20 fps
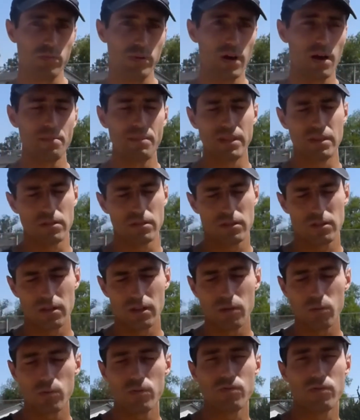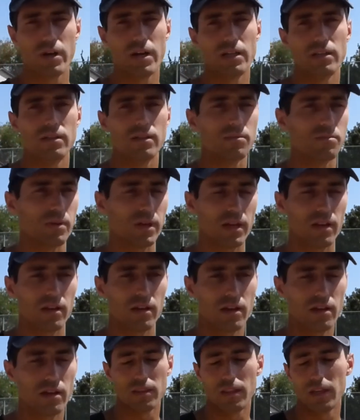and starting with red,
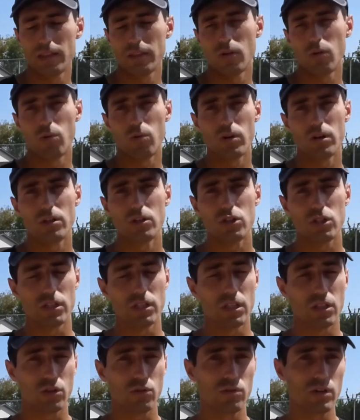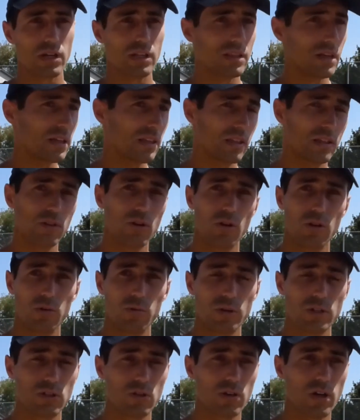beginning, then orange, and then green, and then all the
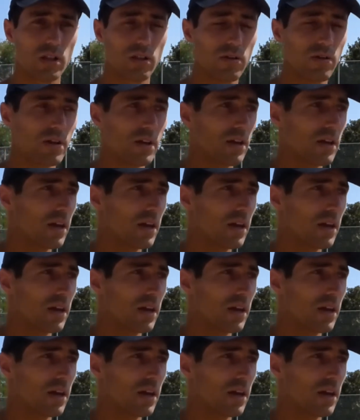way to yellow.